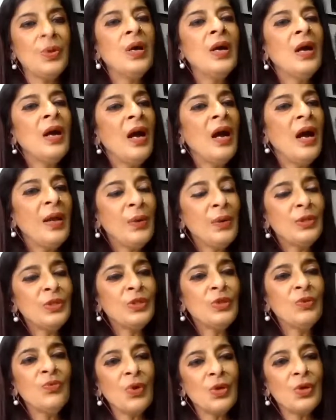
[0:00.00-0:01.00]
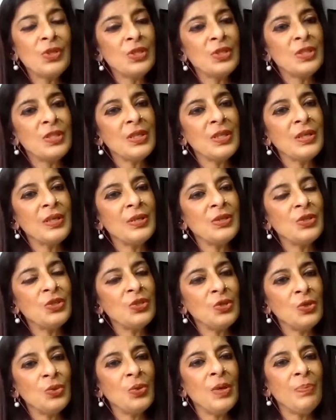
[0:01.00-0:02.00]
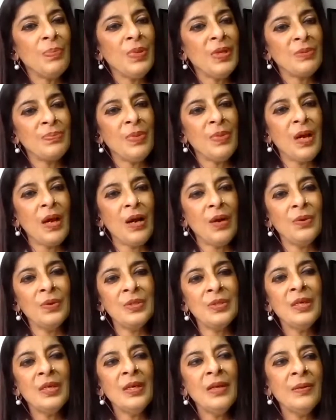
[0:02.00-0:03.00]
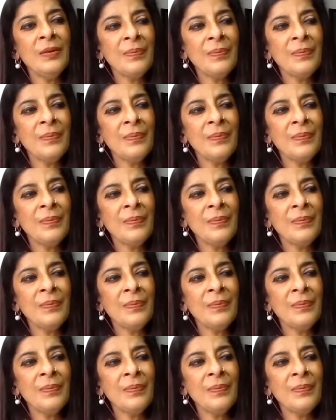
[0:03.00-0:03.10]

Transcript: you. I also want to know a bit about,